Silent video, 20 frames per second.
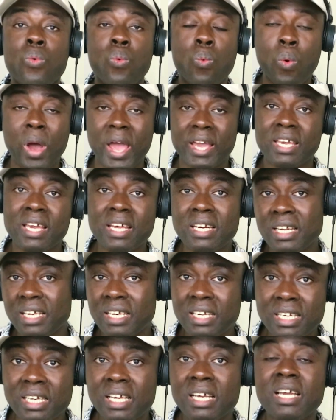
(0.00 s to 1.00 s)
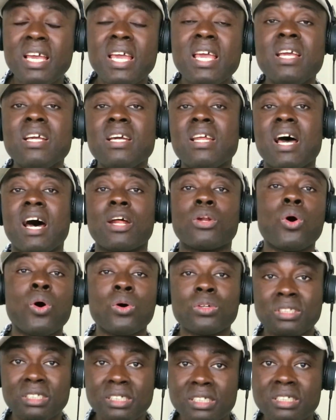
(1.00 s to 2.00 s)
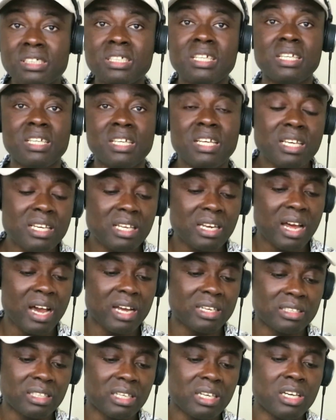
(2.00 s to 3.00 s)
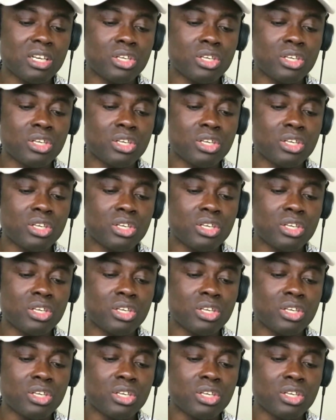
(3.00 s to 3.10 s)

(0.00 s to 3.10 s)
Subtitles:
working in England or teaching in England,